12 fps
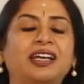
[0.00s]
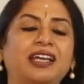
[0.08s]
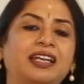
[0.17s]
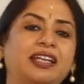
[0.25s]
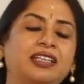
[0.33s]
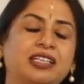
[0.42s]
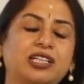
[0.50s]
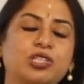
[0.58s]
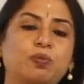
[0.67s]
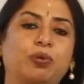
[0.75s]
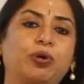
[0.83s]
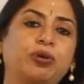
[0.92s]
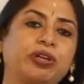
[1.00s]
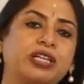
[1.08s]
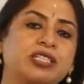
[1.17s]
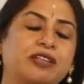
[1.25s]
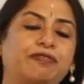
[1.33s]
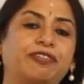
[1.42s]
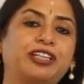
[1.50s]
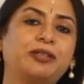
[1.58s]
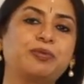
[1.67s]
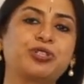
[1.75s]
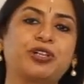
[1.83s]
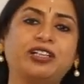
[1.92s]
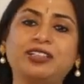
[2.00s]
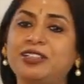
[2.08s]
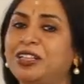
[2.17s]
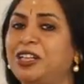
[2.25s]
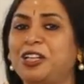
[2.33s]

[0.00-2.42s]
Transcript: in India's progress and freedom struggle.